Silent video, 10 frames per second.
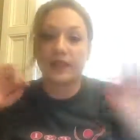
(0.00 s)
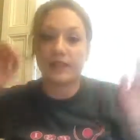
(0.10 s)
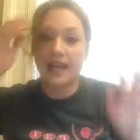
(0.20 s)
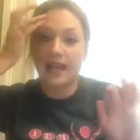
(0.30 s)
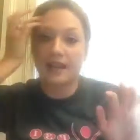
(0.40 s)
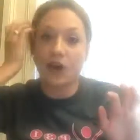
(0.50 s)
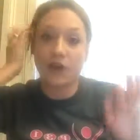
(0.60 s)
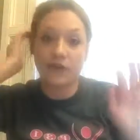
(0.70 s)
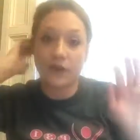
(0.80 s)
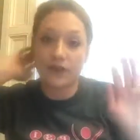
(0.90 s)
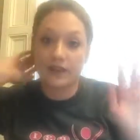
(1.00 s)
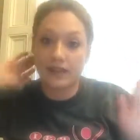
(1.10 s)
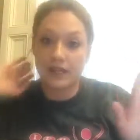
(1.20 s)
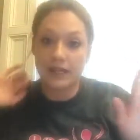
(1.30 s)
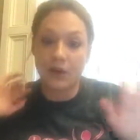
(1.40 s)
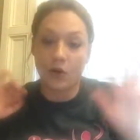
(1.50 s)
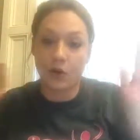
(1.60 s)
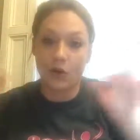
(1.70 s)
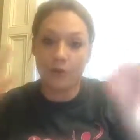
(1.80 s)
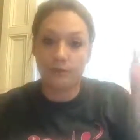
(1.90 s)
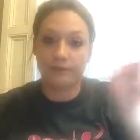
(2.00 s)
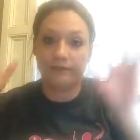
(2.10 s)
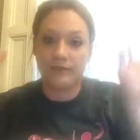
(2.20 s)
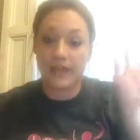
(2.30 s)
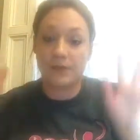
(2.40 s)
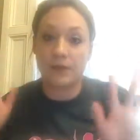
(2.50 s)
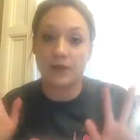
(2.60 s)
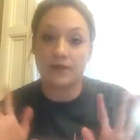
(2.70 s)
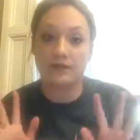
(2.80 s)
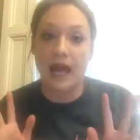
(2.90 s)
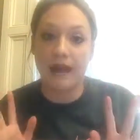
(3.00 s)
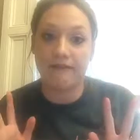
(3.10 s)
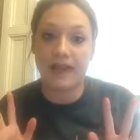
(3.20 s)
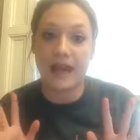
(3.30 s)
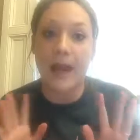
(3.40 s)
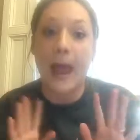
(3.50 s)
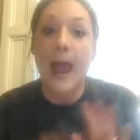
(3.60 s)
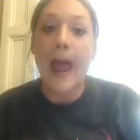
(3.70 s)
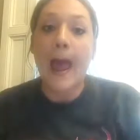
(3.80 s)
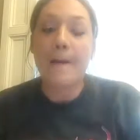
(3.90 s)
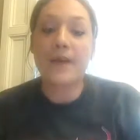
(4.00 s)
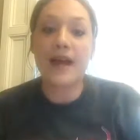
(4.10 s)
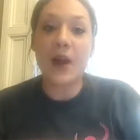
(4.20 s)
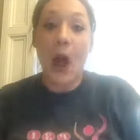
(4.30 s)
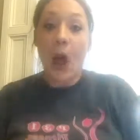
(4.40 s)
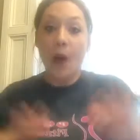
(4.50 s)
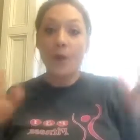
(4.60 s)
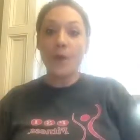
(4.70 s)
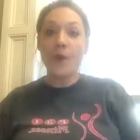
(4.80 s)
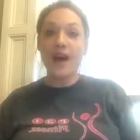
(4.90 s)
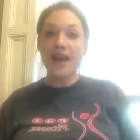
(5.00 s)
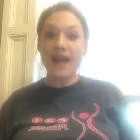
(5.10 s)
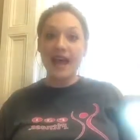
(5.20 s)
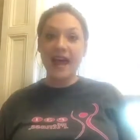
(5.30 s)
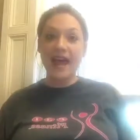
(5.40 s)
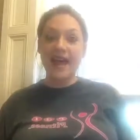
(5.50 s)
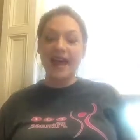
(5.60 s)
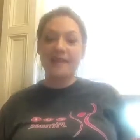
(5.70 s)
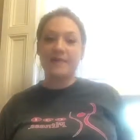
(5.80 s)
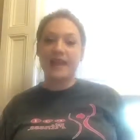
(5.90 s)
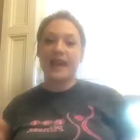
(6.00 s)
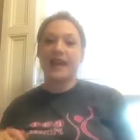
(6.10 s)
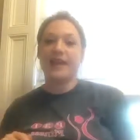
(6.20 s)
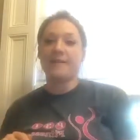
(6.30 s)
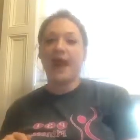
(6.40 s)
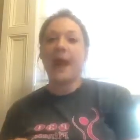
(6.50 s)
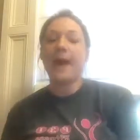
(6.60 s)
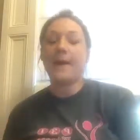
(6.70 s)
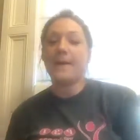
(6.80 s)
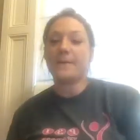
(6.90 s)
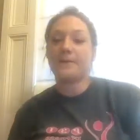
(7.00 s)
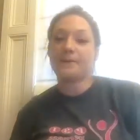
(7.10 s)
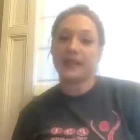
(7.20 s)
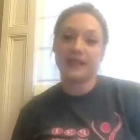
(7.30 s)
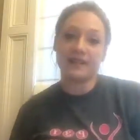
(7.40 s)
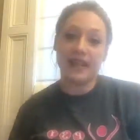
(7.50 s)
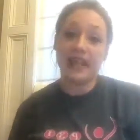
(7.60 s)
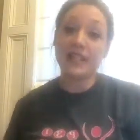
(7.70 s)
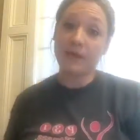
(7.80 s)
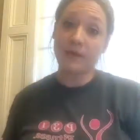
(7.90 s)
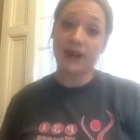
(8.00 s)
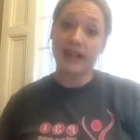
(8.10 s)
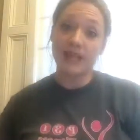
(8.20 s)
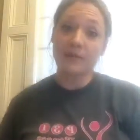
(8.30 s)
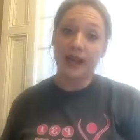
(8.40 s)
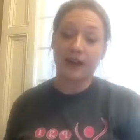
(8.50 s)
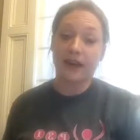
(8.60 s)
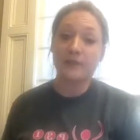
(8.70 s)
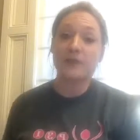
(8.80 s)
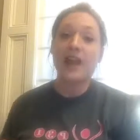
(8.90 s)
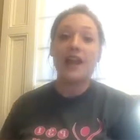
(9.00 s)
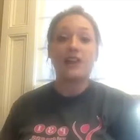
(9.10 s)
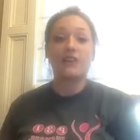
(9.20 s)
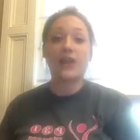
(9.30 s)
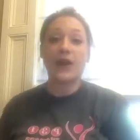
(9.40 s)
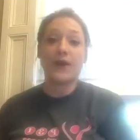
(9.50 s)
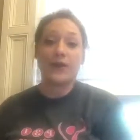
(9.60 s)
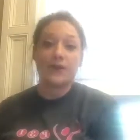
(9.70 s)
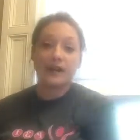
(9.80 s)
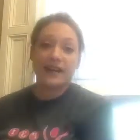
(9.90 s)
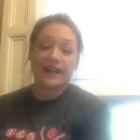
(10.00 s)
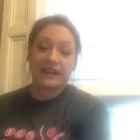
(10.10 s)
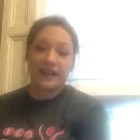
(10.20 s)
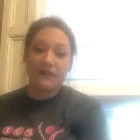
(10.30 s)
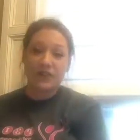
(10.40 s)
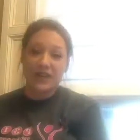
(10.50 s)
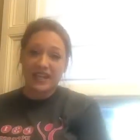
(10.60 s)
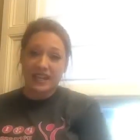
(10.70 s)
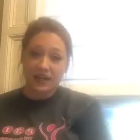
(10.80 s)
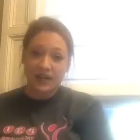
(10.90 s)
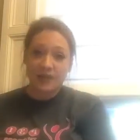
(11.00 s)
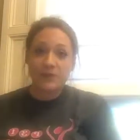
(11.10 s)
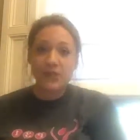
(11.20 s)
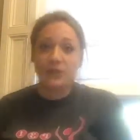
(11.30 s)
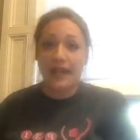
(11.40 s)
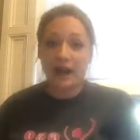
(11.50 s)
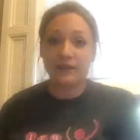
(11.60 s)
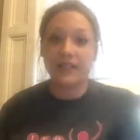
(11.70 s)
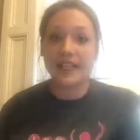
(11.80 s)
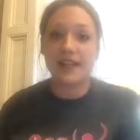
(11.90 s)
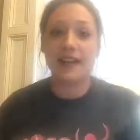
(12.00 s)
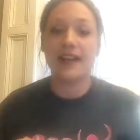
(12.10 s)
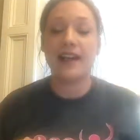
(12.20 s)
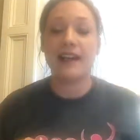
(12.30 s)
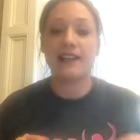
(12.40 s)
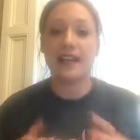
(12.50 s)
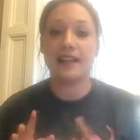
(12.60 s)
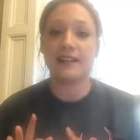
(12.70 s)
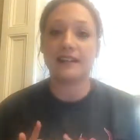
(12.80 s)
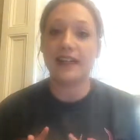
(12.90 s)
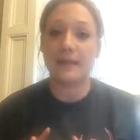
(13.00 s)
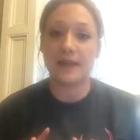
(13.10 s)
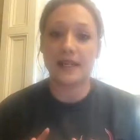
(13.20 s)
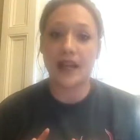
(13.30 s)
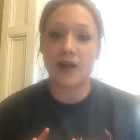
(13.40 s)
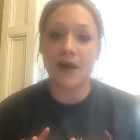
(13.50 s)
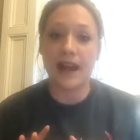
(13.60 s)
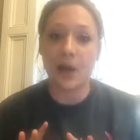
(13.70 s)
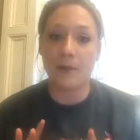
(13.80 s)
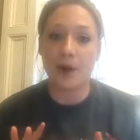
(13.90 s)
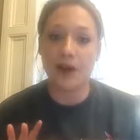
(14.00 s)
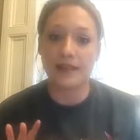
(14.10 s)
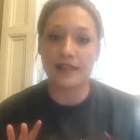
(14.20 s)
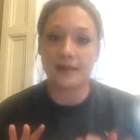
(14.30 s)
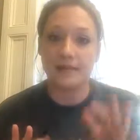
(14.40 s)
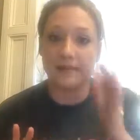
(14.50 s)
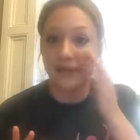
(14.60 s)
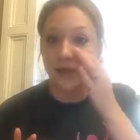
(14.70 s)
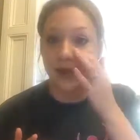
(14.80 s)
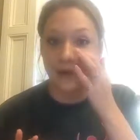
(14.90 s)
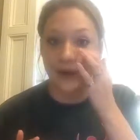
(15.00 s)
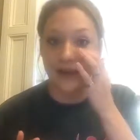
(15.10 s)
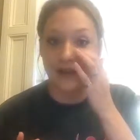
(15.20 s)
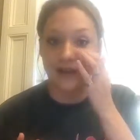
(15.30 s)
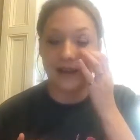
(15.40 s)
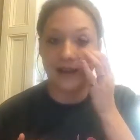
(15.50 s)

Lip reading: take over the whole Facebook Live thing. But what up? But he's gonna be running in the background. So if you can hear him too loudly, then let me know and I'll pause him so that way